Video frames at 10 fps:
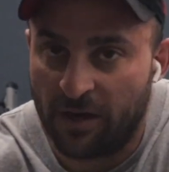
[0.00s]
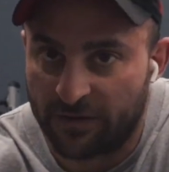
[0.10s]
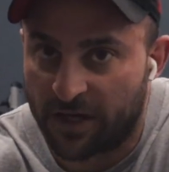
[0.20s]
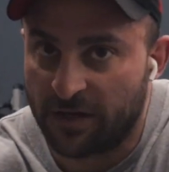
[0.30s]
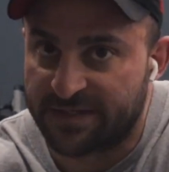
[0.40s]
on
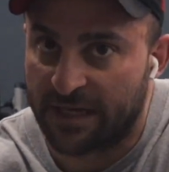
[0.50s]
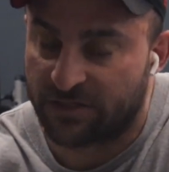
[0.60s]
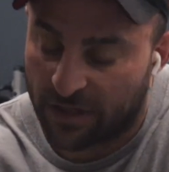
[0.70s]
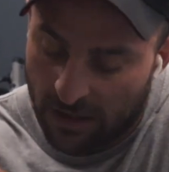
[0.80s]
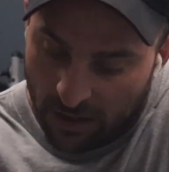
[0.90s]
the
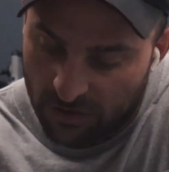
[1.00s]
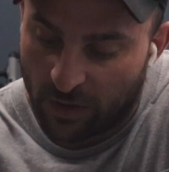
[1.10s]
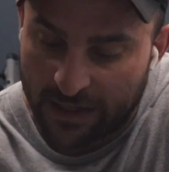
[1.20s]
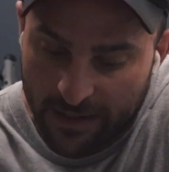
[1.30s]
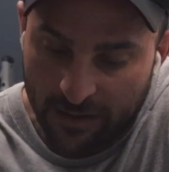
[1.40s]
concentric on the
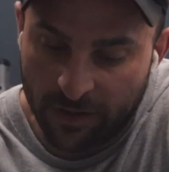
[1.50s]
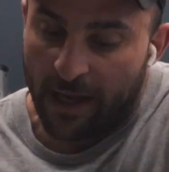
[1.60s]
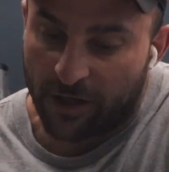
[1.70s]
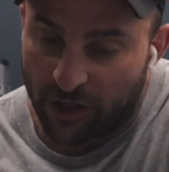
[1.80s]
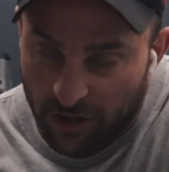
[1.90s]
way down,
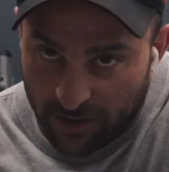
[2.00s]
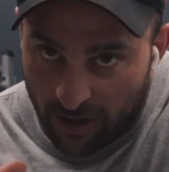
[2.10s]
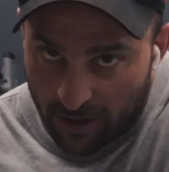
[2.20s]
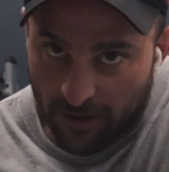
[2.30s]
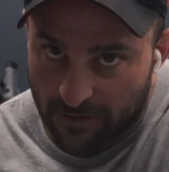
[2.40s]
and a good
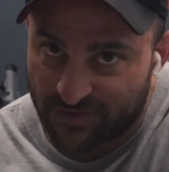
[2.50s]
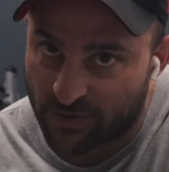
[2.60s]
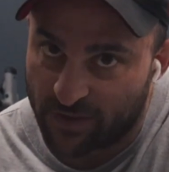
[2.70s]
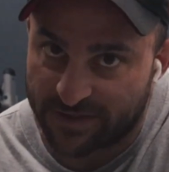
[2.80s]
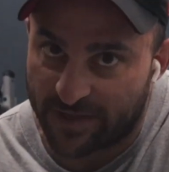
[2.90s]
hard
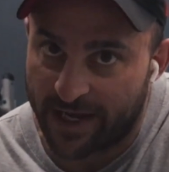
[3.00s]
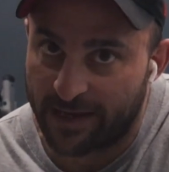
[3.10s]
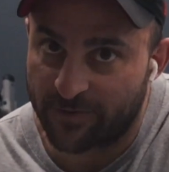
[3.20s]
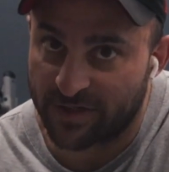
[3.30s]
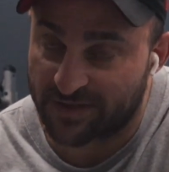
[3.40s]
squeeze on the
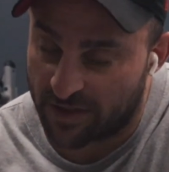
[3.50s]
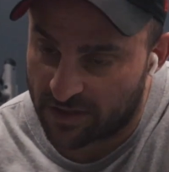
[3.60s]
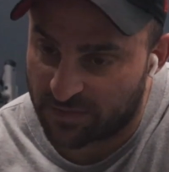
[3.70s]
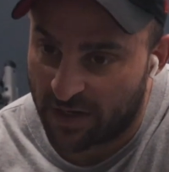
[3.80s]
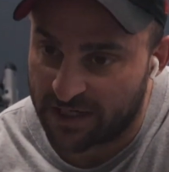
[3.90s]
hamstrings as
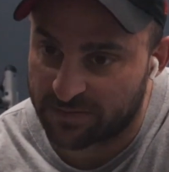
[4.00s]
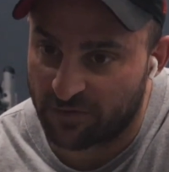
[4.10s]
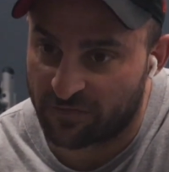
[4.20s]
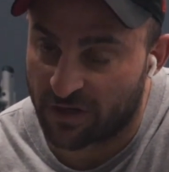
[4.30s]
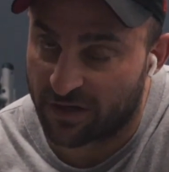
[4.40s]
hard as
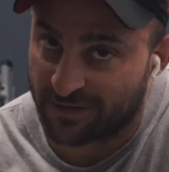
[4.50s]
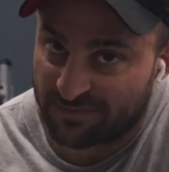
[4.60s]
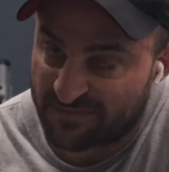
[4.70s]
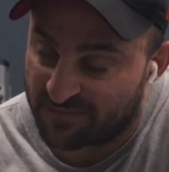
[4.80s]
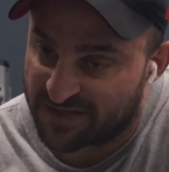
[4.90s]
possible for a good
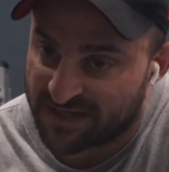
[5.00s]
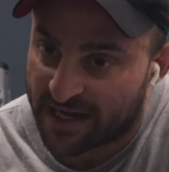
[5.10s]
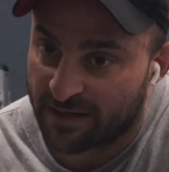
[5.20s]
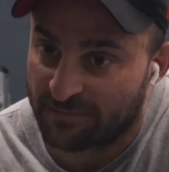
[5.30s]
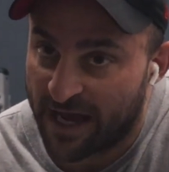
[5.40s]

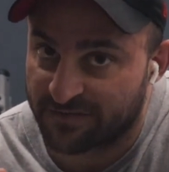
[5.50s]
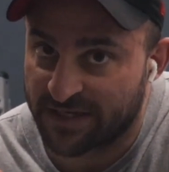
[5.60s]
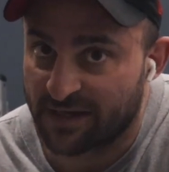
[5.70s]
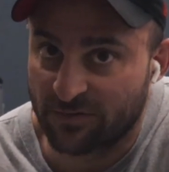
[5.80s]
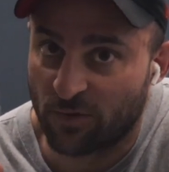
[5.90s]
second, half
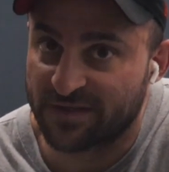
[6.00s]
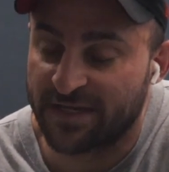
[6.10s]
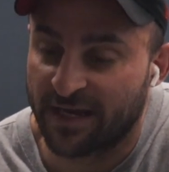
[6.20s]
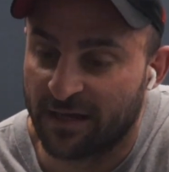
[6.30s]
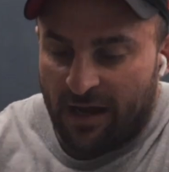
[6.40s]
second to 1
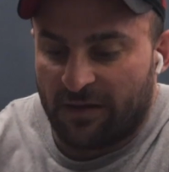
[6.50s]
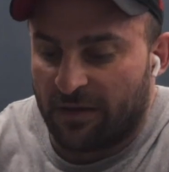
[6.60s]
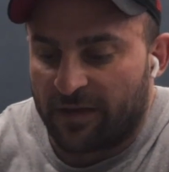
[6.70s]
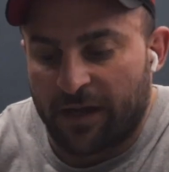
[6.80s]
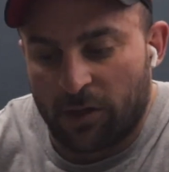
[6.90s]
second, and
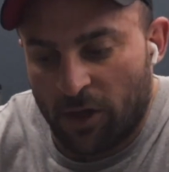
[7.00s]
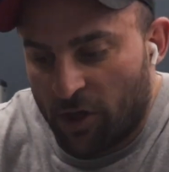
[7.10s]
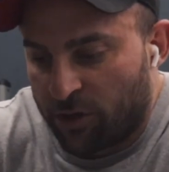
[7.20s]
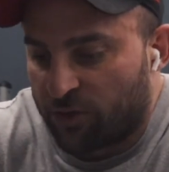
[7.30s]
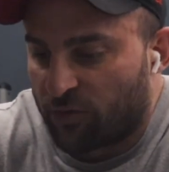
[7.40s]
then like
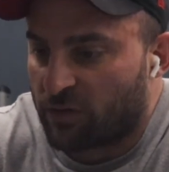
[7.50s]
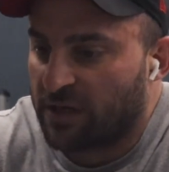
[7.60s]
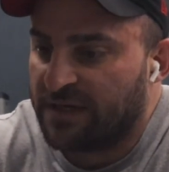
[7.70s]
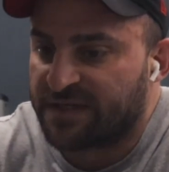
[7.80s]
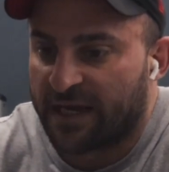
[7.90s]

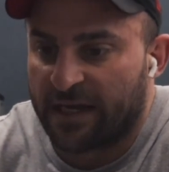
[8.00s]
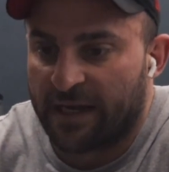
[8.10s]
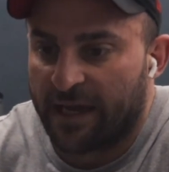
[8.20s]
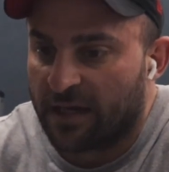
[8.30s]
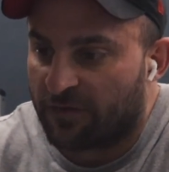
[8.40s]
3 second
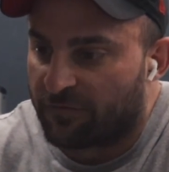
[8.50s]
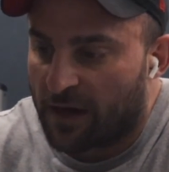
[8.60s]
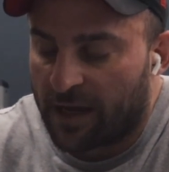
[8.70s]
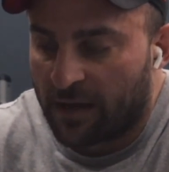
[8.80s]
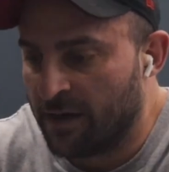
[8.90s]
negative,
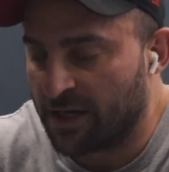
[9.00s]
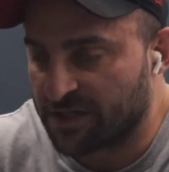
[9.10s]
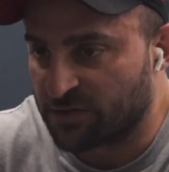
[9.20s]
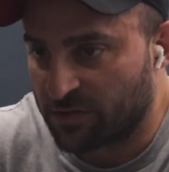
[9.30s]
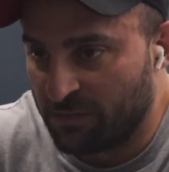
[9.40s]
right? Not
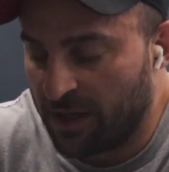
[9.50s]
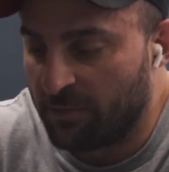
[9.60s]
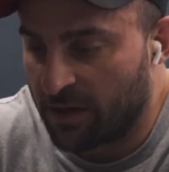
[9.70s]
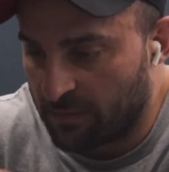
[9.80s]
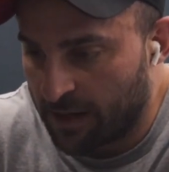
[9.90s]
just with me,
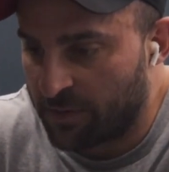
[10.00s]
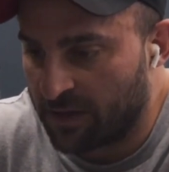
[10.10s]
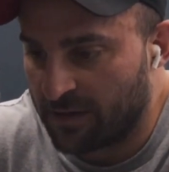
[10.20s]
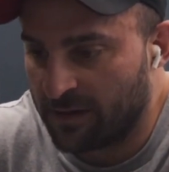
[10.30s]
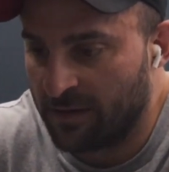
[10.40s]
but in my
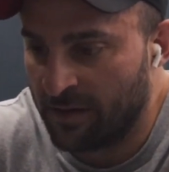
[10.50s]
opinion,